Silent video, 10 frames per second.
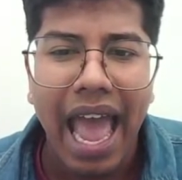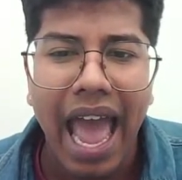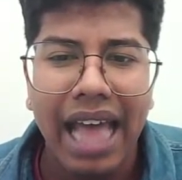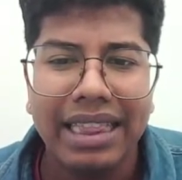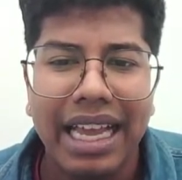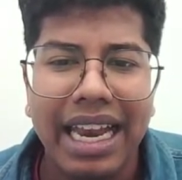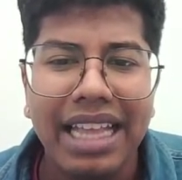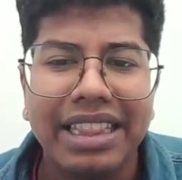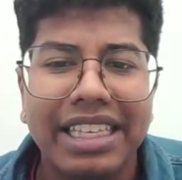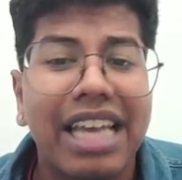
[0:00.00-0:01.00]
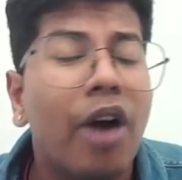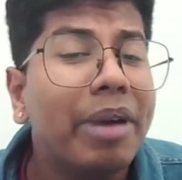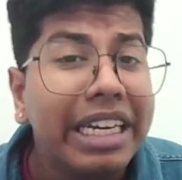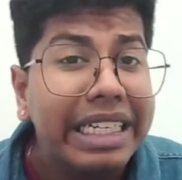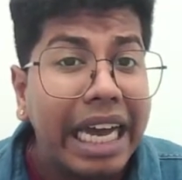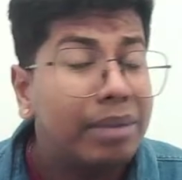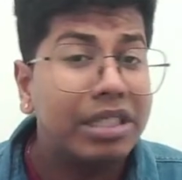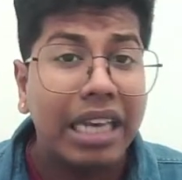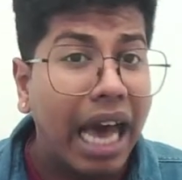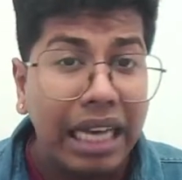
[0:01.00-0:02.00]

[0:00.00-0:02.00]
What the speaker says: And the length is how many times, class?